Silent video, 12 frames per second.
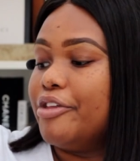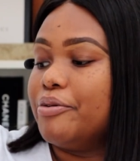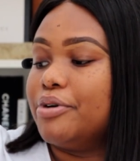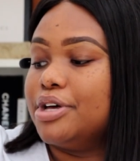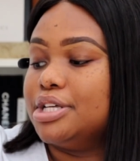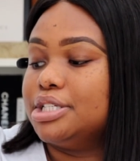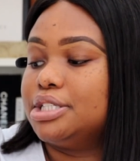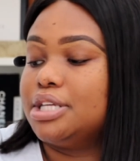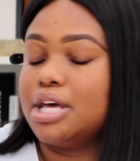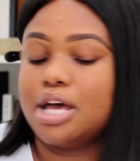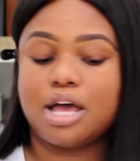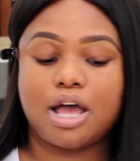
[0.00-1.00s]
There was
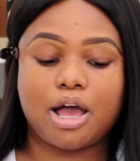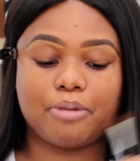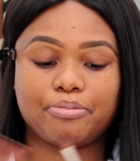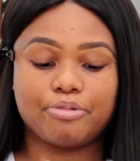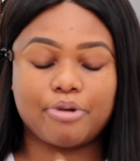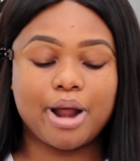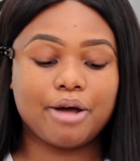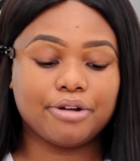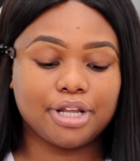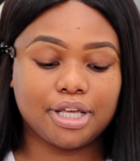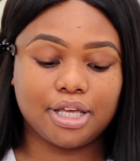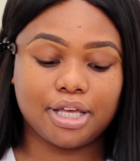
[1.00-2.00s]
a
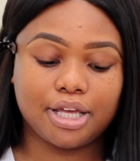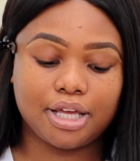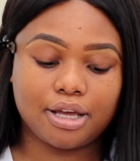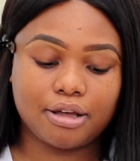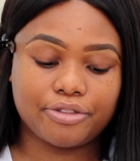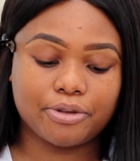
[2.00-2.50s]
brownie,